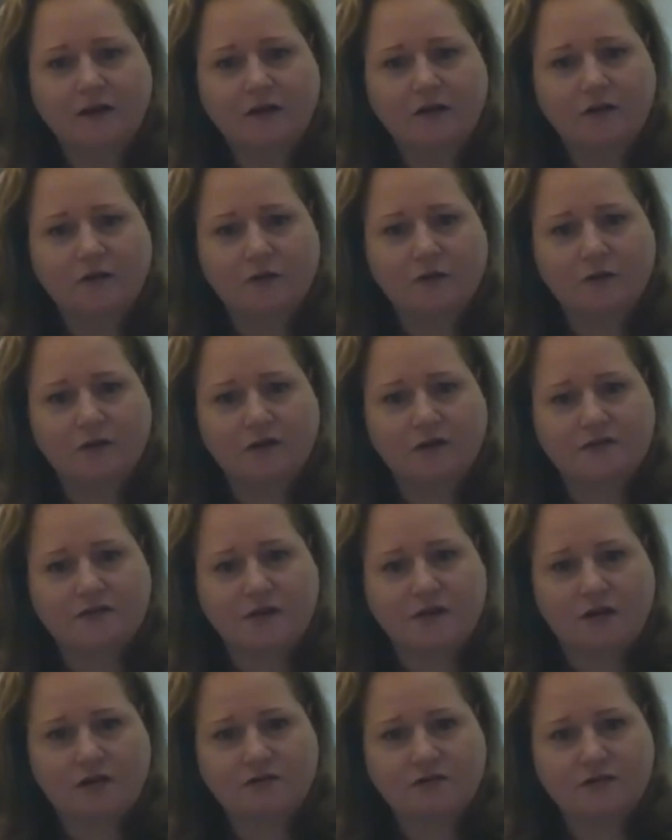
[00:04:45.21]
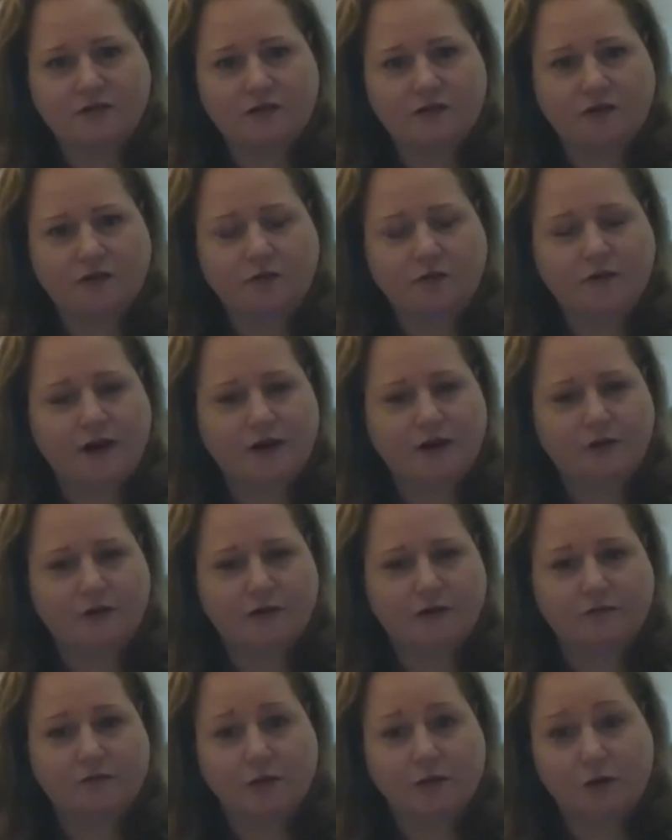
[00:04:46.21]
who is also the creator
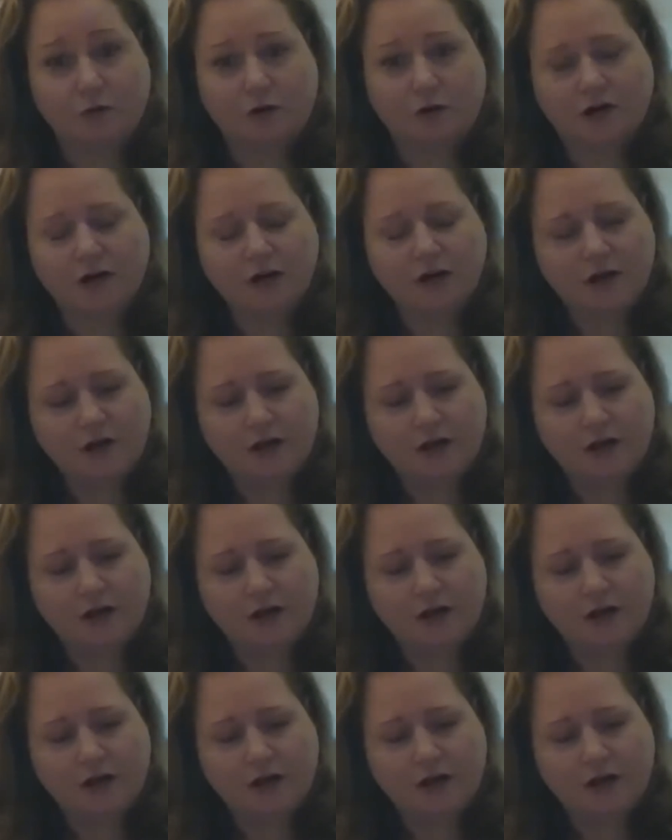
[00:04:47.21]
of Lore.